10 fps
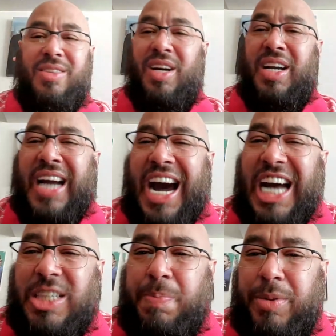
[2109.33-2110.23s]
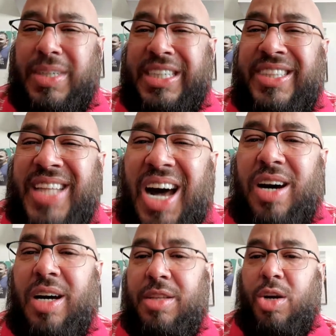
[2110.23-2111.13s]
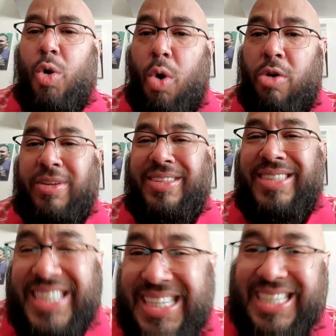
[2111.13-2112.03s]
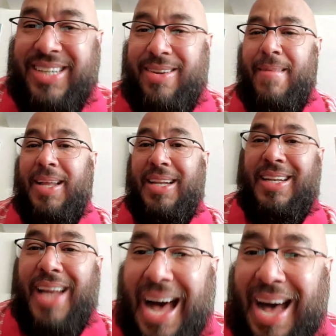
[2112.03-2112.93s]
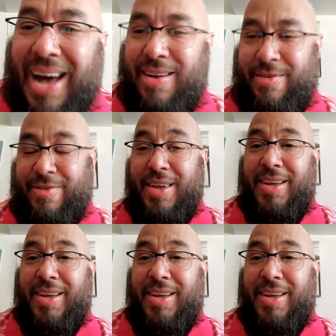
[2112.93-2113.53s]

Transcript: The gospel is not under quarantine. Live.